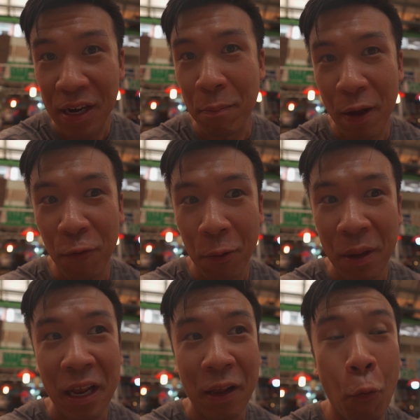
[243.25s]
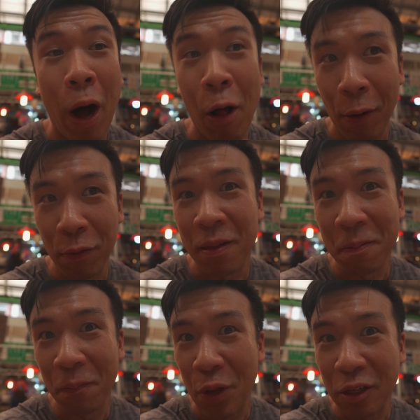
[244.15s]
my naengmyeon for me while I was
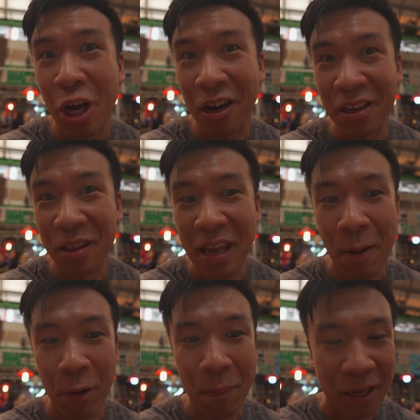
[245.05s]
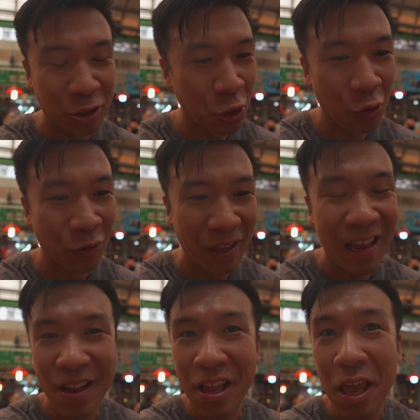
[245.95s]
talking to the camera, making sure
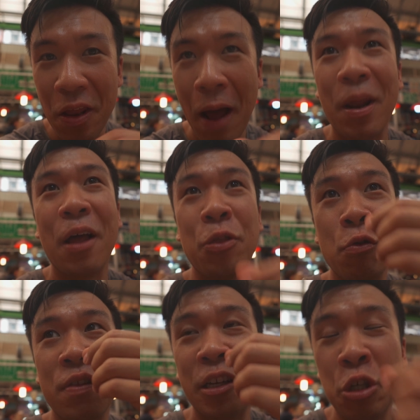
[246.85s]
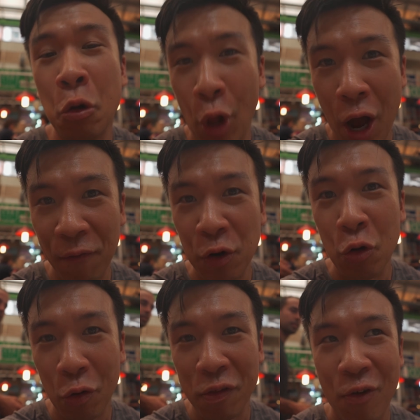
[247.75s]
there's not too long of a
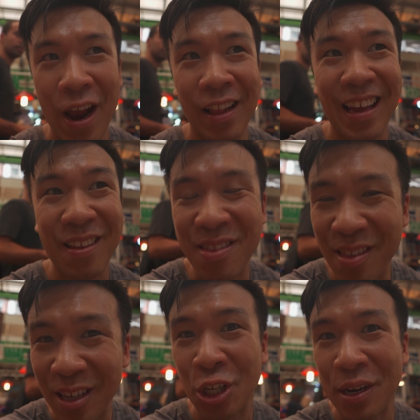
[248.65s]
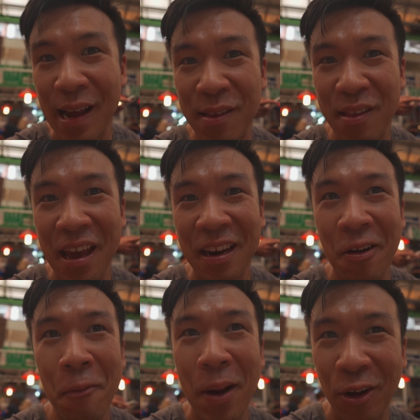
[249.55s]
noodle strand. Like such a nice lady.
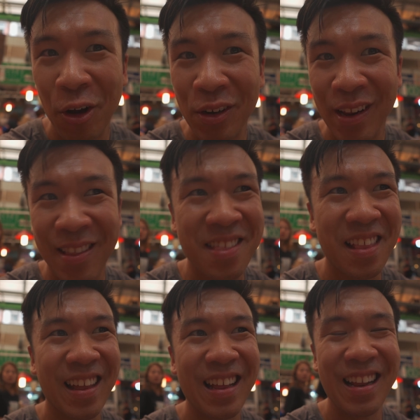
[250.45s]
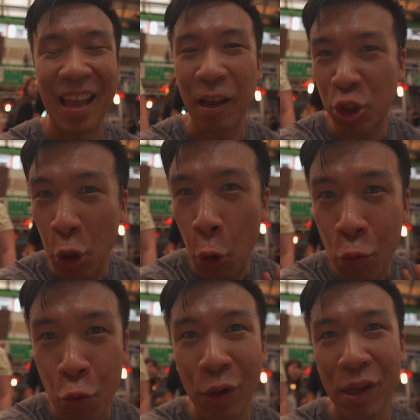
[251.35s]
Oh my goodness. Like
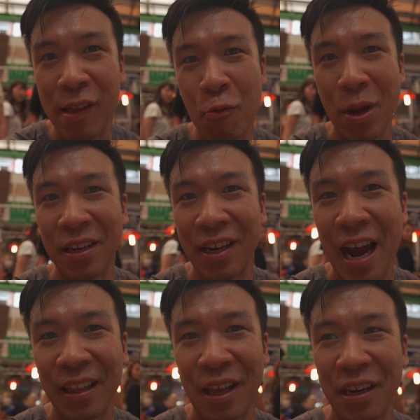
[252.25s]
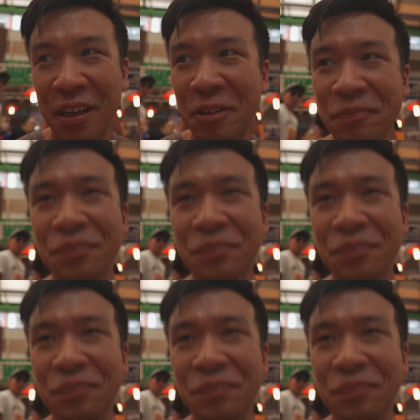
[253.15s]
really sweet and kind lady.